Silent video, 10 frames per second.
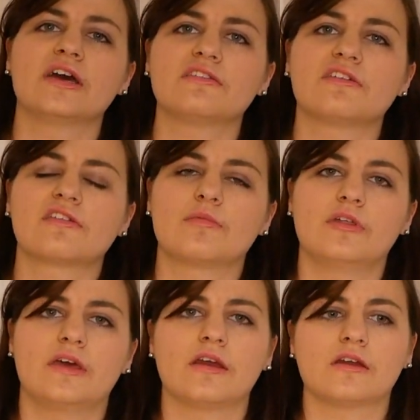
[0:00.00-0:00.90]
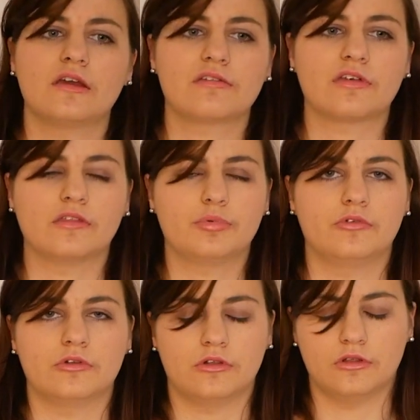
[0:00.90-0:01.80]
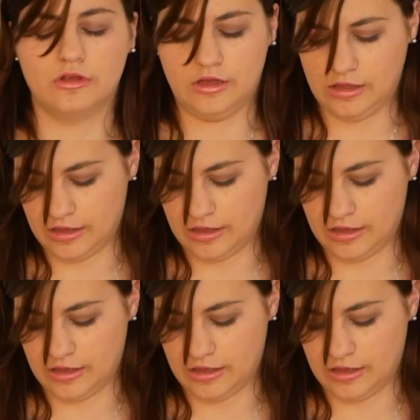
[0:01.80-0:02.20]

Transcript: get to some of the areas on the poodle